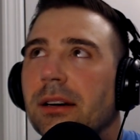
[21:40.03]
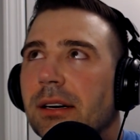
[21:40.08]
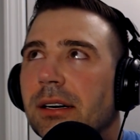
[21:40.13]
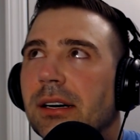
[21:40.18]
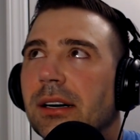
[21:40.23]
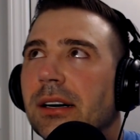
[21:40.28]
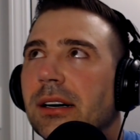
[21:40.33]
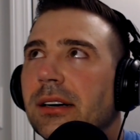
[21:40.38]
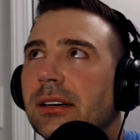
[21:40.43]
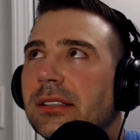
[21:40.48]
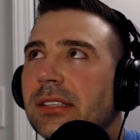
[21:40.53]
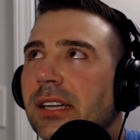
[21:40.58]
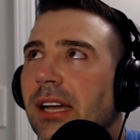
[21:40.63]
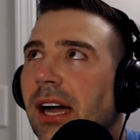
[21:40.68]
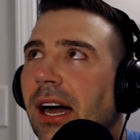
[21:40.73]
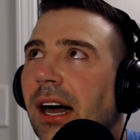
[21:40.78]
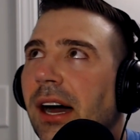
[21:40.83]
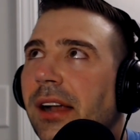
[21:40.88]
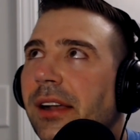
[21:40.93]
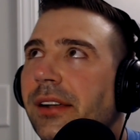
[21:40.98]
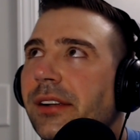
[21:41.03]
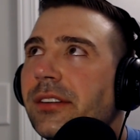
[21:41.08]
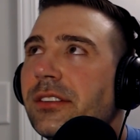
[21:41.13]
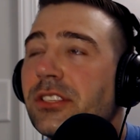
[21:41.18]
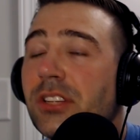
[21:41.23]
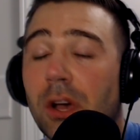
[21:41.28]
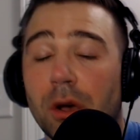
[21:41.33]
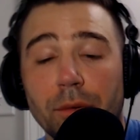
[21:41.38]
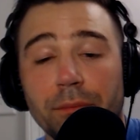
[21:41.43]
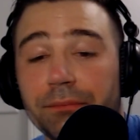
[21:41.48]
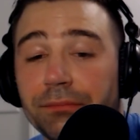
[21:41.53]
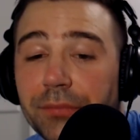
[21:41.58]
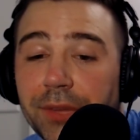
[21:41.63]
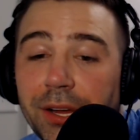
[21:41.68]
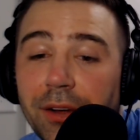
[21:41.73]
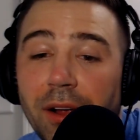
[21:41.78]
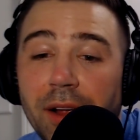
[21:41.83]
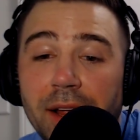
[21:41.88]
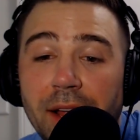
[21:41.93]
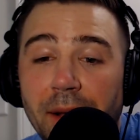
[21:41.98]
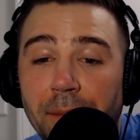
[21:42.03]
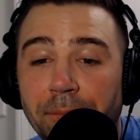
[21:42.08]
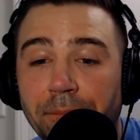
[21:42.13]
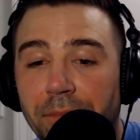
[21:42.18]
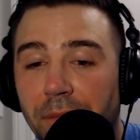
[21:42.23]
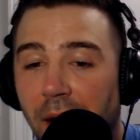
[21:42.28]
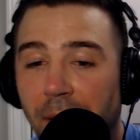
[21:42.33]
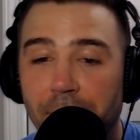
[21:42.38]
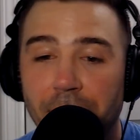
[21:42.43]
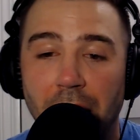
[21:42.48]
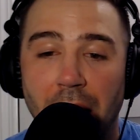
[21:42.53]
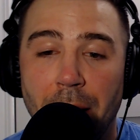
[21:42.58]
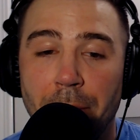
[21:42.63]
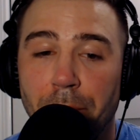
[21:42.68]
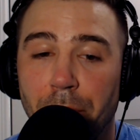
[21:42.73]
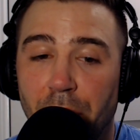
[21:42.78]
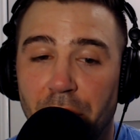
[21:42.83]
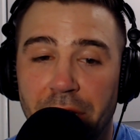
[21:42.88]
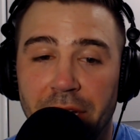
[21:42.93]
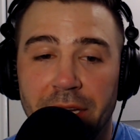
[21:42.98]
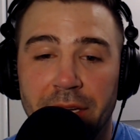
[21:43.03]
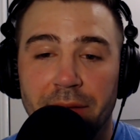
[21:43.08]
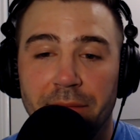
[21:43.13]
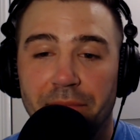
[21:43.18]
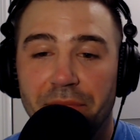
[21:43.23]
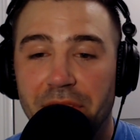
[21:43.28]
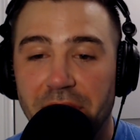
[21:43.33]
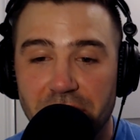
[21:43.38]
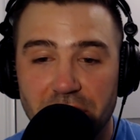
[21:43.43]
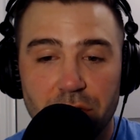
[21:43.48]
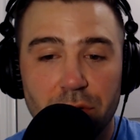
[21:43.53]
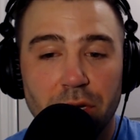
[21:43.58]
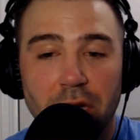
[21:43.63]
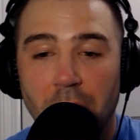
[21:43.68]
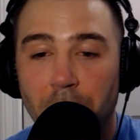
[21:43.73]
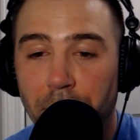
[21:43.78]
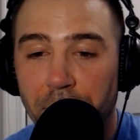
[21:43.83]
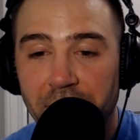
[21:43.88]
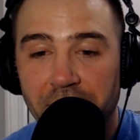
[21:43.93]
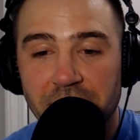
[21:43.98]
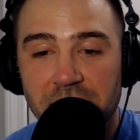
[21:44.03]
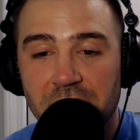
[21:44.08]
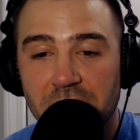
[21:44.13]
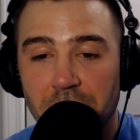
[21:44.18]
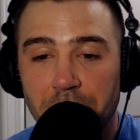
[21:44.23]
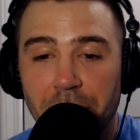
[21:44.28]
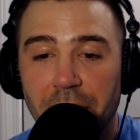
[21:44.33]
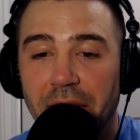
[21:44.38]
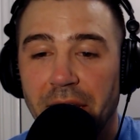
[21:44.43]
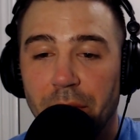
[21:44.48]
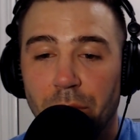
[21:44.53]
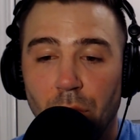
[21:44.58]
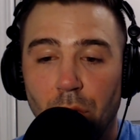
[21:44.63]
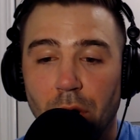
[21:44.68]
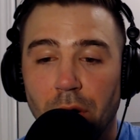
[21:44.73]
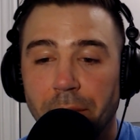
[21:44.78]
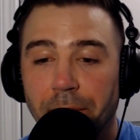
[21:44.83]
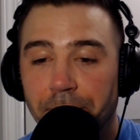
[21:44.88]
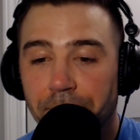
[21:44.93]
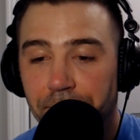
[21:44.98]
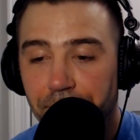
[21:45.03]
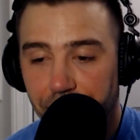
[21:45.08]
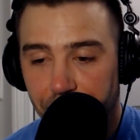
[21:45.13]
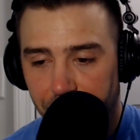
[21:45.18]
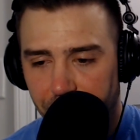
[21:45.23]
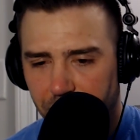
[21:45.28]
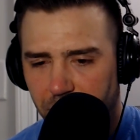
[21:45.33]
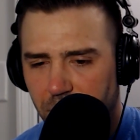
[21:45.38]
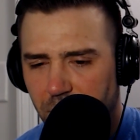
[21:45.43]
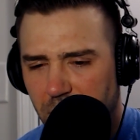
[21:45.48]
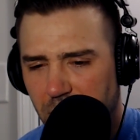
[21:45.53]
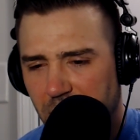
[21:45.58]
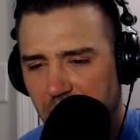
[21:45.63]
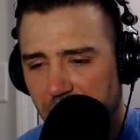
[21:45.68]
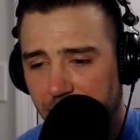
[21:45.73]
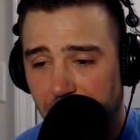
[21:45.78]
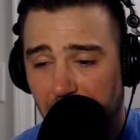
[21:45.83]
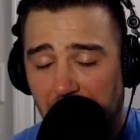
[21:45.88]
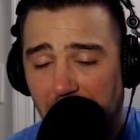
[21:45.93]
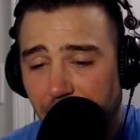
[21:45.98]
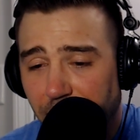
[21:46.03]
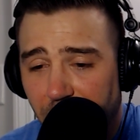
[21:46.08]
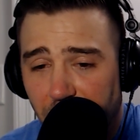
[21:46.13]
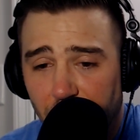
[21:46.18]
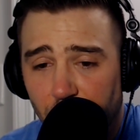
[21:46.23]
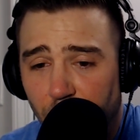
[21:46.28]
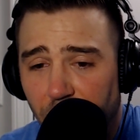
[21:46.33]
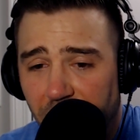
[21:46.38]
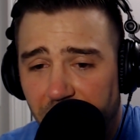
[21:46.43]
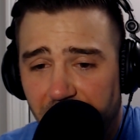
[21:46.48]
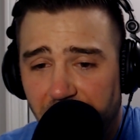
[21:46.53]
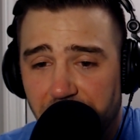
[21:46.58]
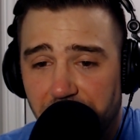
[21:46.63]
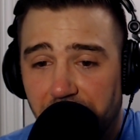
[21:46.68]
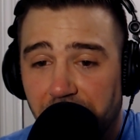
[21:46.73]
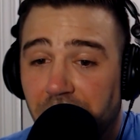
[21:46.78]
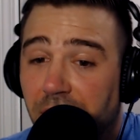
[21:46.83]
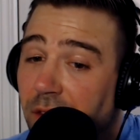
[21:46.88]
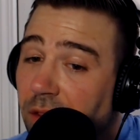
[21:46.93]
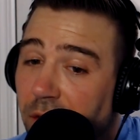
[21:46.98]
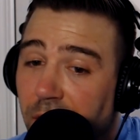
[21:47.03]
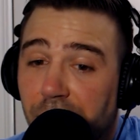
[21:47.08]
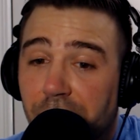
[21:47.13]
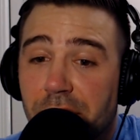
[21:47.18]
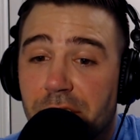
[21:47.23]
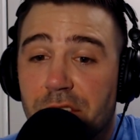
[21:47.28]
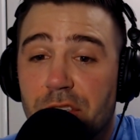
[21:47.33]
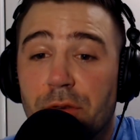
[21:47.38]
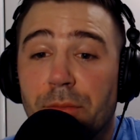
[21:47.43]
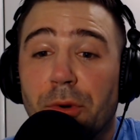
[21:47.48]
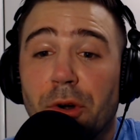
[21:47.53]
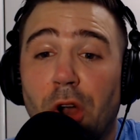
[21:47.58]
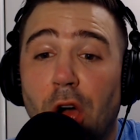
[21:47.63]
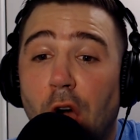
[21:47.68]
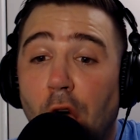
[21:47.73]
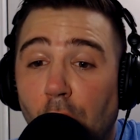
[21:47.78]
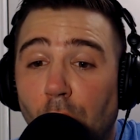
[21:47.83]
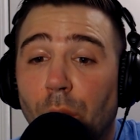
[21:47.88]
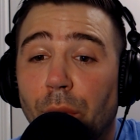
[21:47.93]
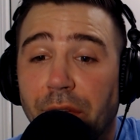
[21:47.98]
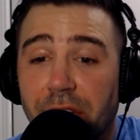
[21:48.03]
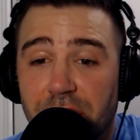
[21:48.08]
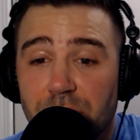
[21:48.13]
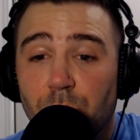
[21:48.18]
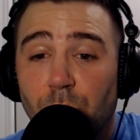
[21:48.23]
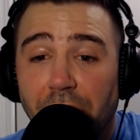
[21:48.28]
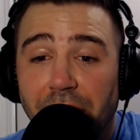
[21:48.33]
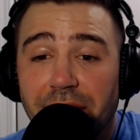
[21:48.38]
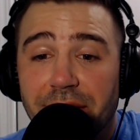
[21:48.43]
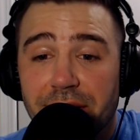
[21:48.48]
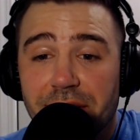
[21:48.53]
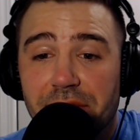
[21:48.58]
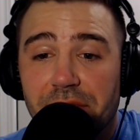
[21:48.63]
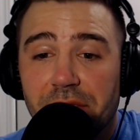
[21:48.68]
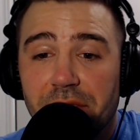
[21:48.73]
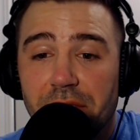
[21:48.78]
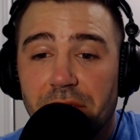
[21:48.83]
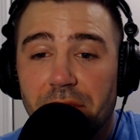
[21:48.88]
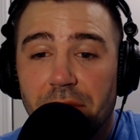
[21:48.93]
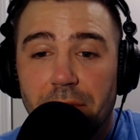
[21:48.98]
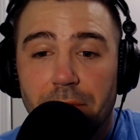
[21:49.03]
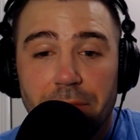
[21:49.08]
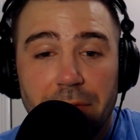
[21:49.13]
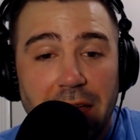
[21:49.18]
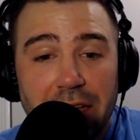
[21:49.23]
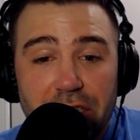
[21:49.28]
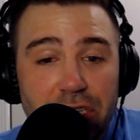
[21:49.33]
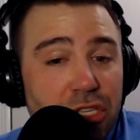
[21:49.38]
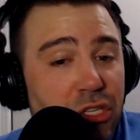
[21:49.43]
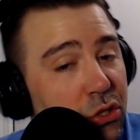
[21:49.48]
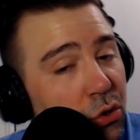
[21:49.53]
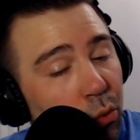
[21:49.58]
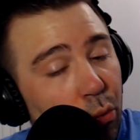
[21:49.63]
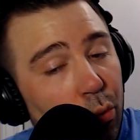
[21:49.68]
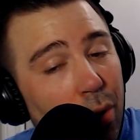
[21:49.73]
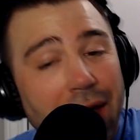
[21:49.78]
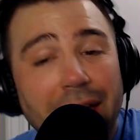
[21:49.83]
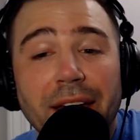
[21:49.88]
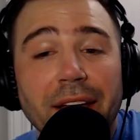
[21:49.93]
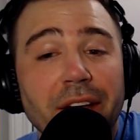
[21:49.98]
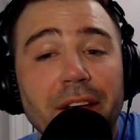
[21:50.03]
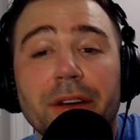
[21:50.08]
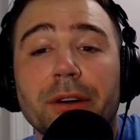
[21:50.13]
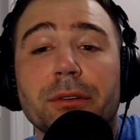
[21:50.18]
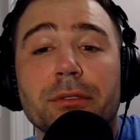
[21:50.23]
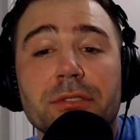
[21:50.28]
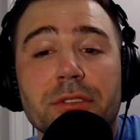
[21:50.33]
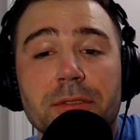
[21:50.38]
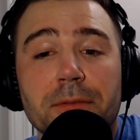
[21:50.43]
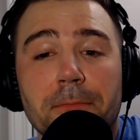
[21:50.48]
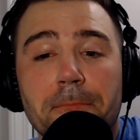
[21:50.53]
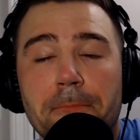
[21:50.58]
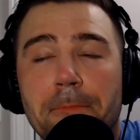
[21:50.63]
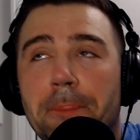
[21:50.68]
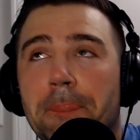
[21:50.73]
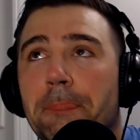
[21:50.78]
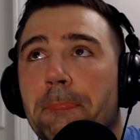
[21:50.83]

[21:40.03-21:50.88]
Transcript: Oh God. So here I am. I'm putting these two companies in a bidding war. I'm gonna win eventually. The consumer always wins. That's just the way it goes.